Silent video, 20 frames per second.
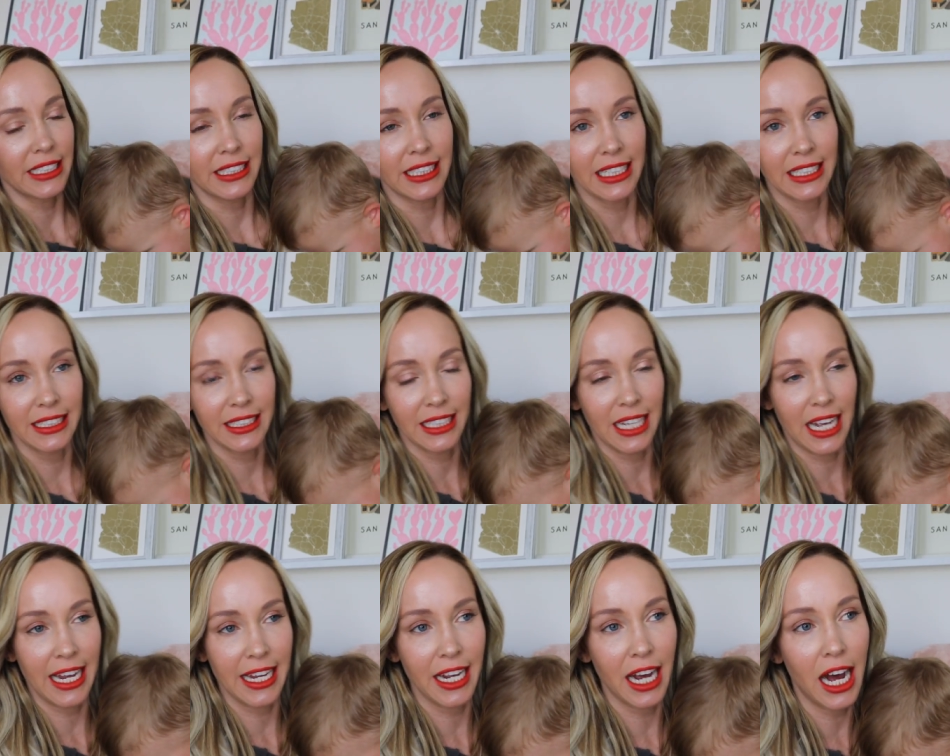since
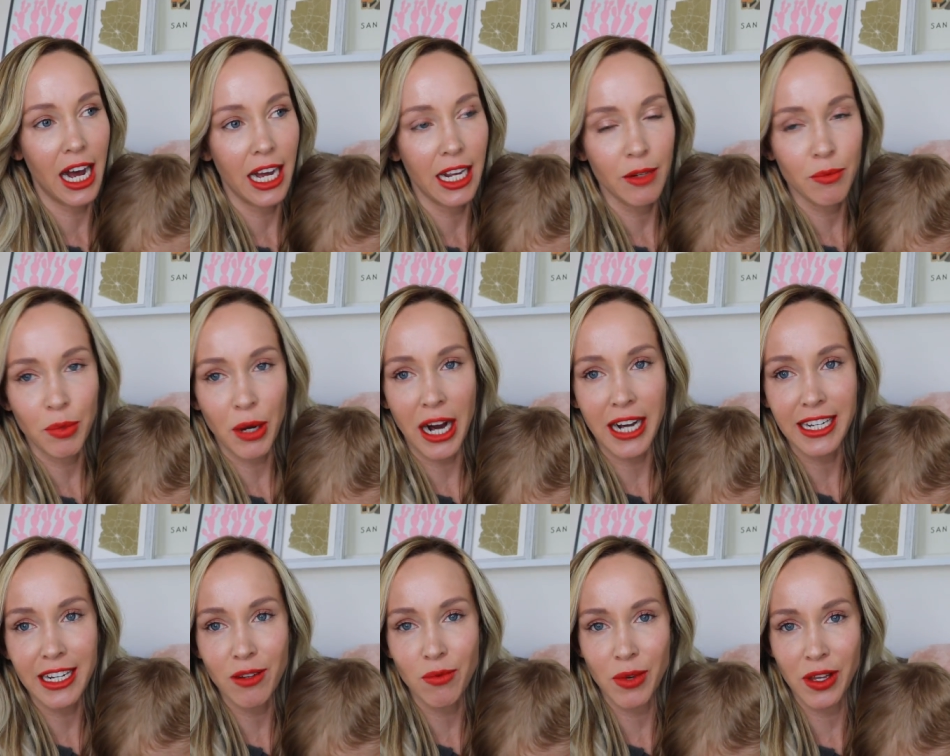I got
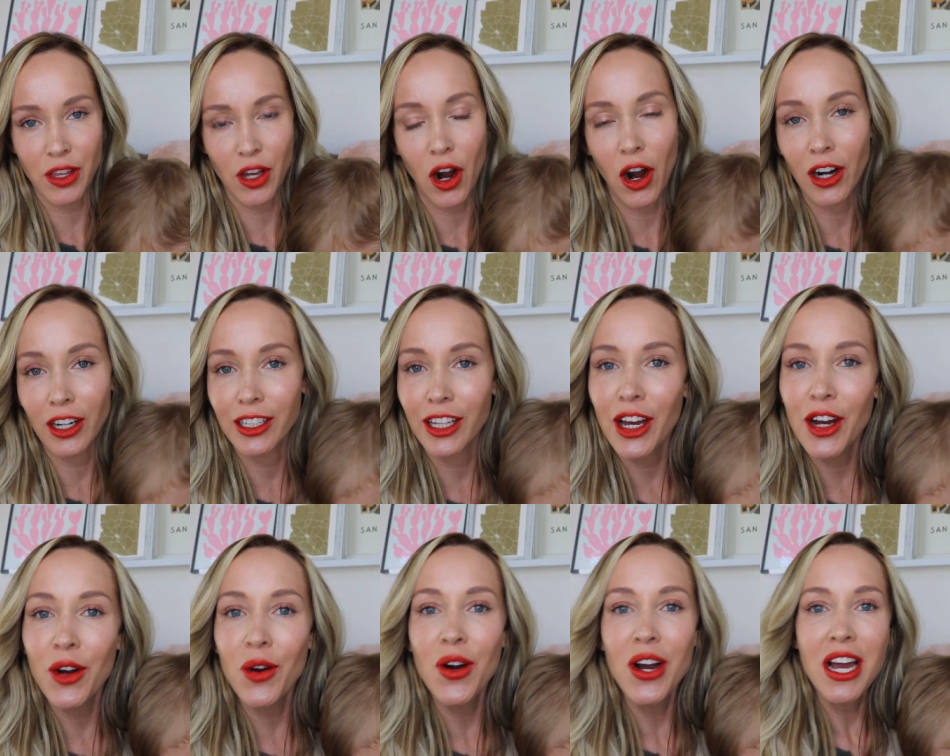pregnant with
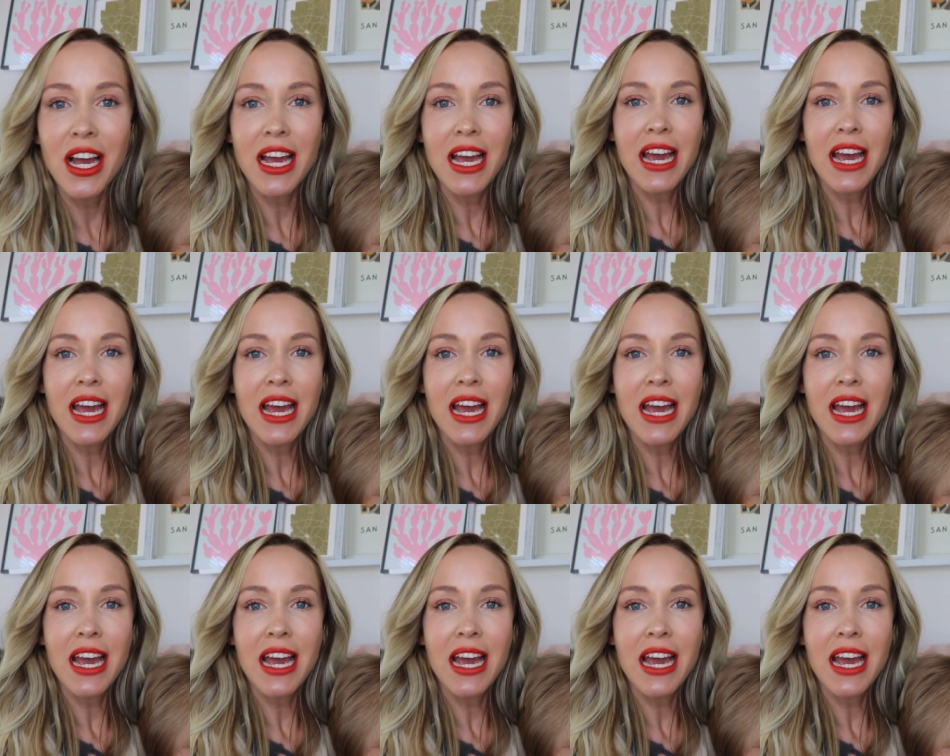Harlow.